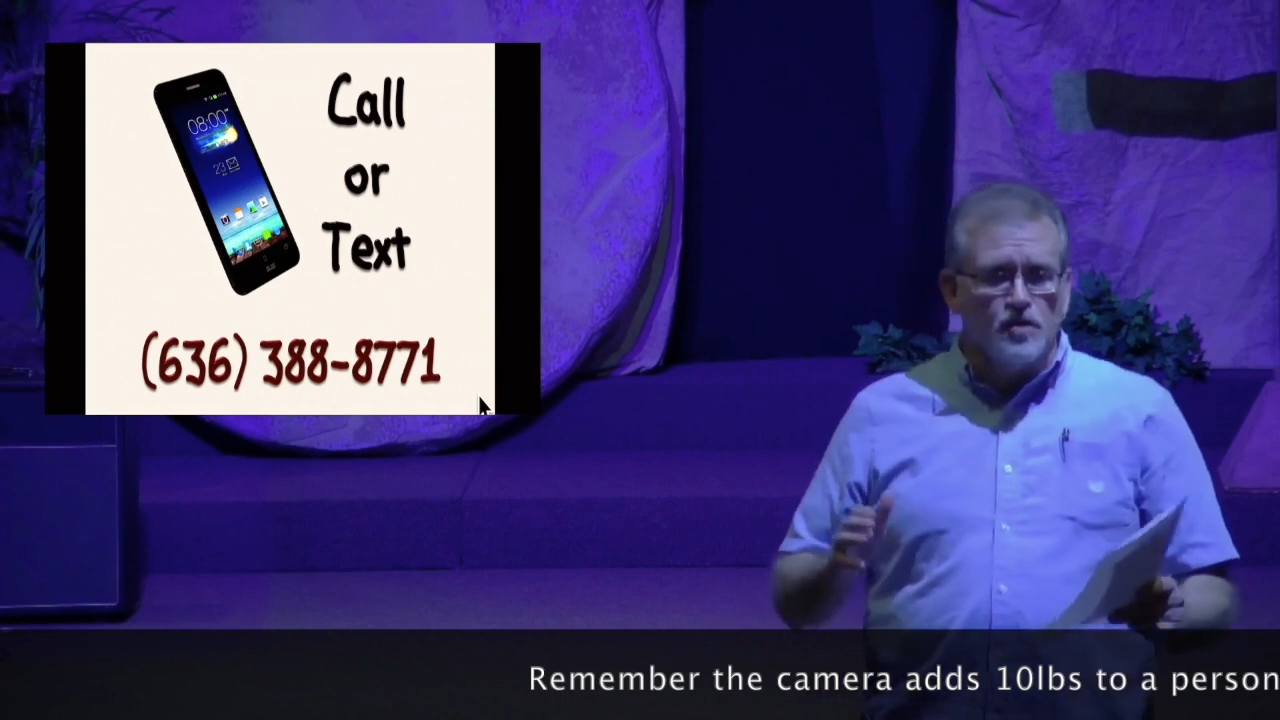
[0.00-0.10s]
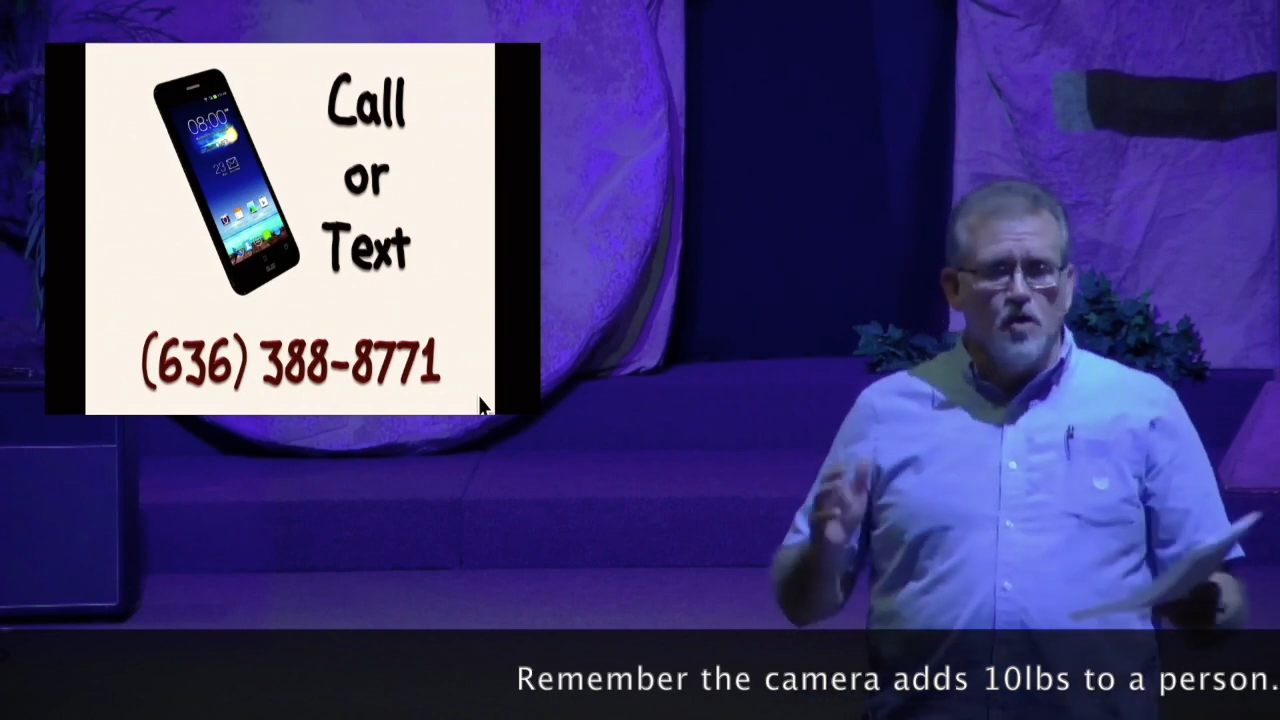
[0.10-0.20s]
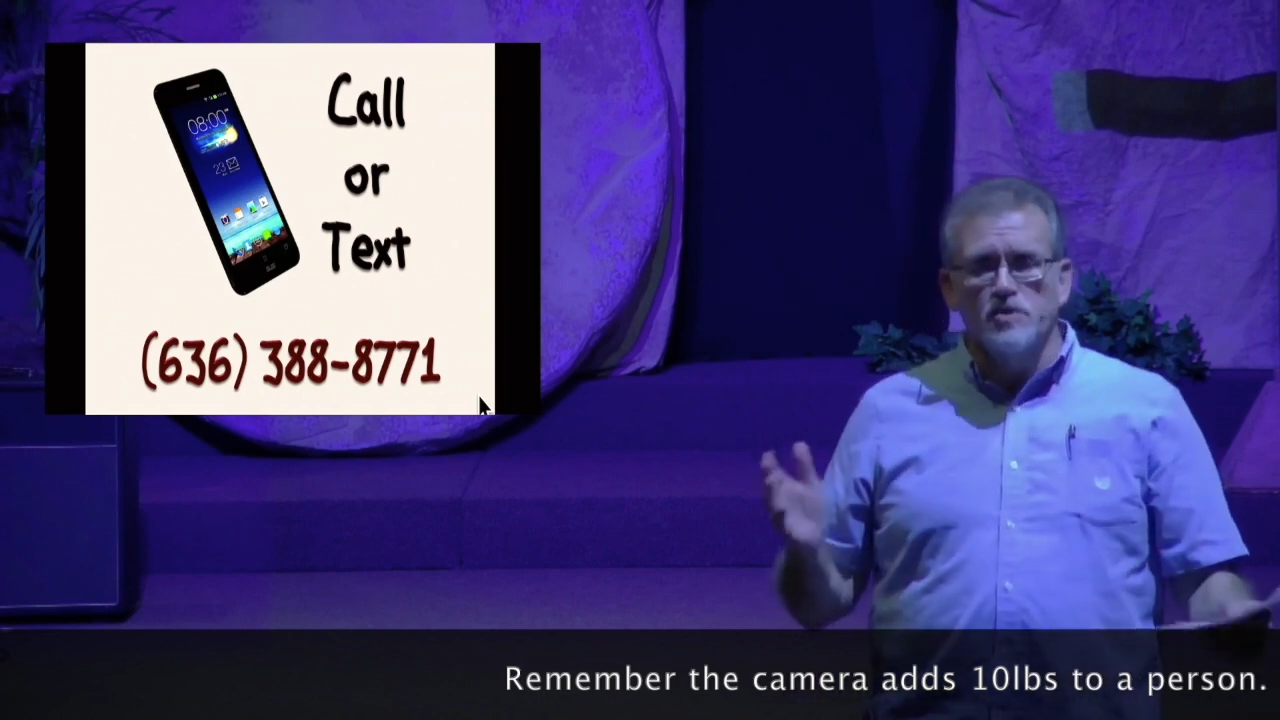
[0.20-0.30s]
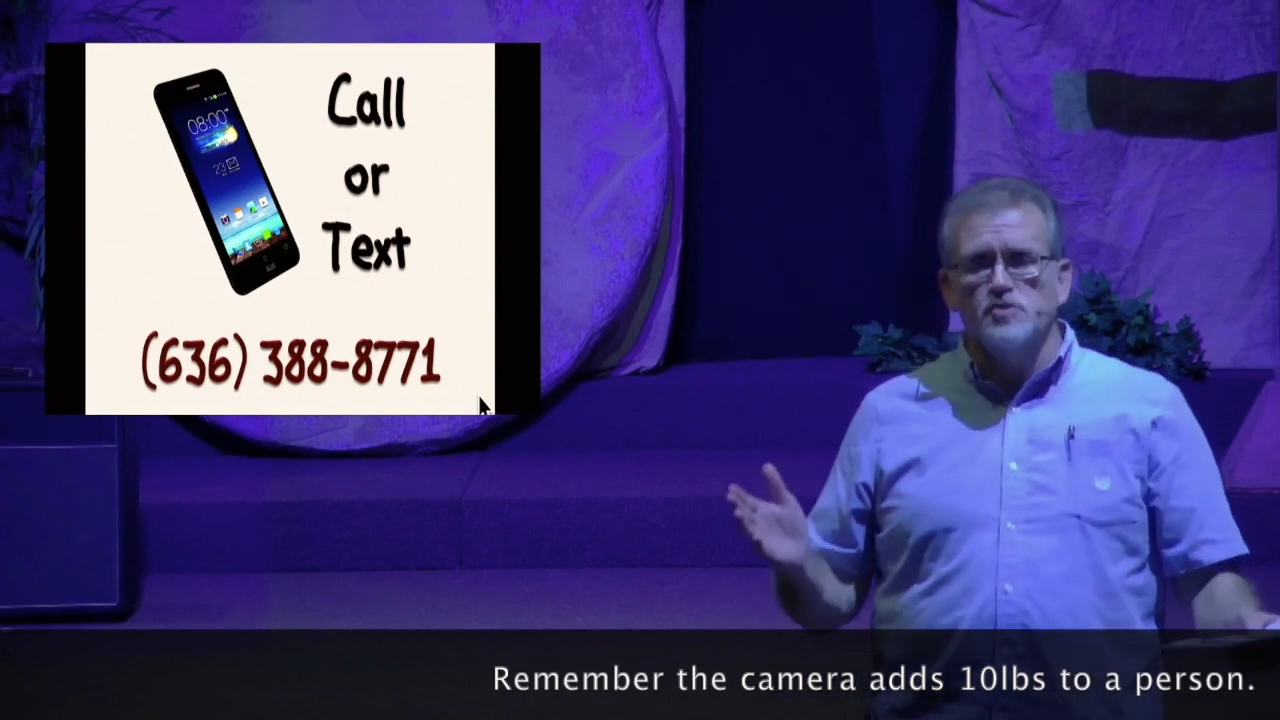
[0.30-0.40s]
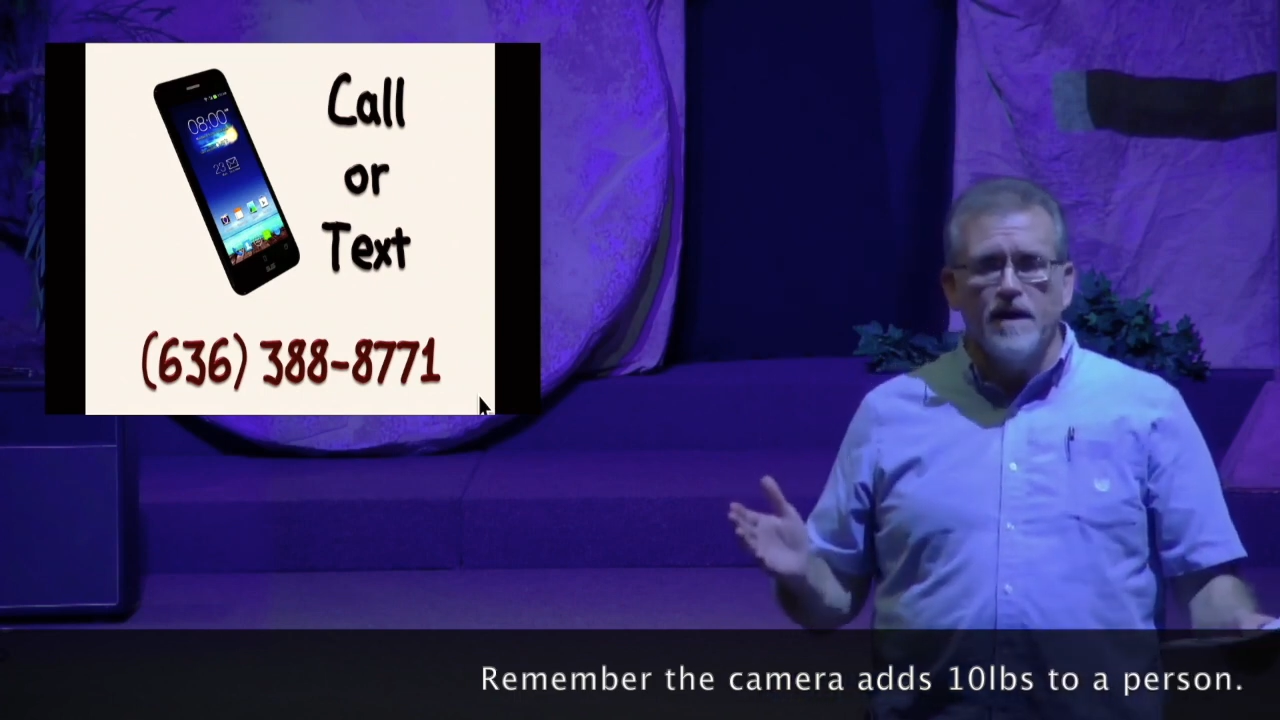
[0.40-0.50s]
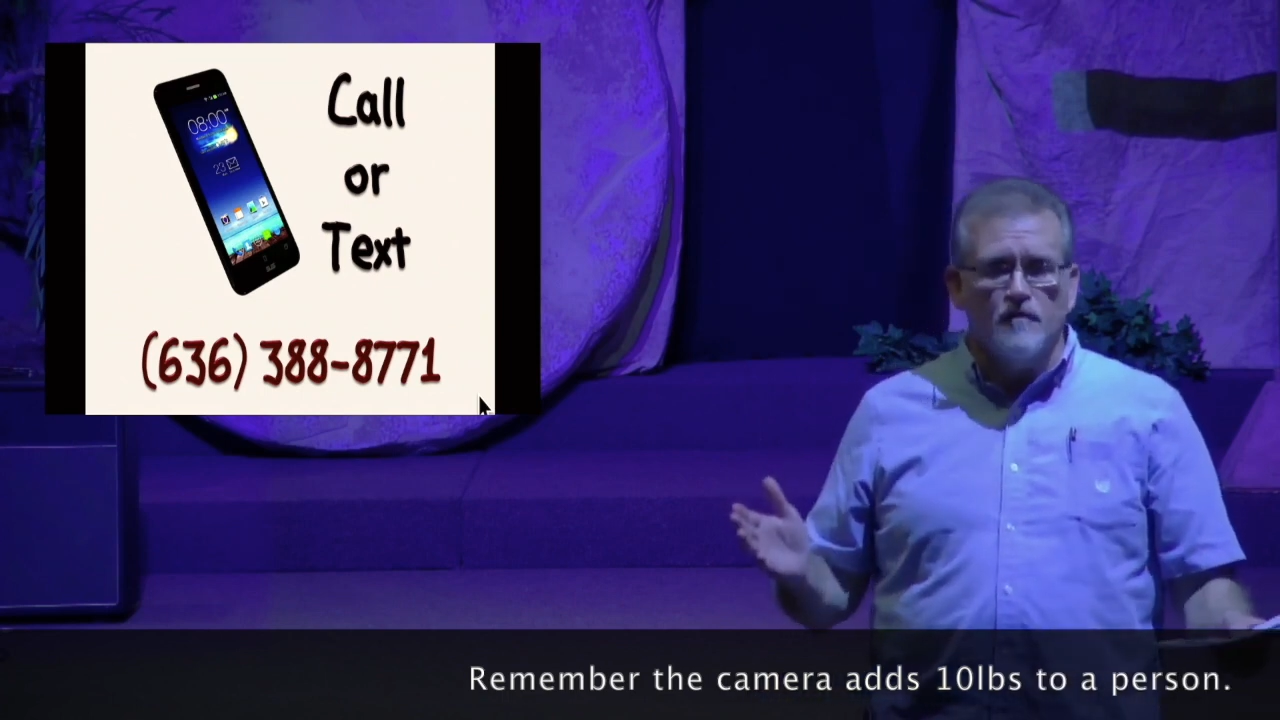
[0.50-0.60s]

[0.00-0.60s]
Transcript: is you'll also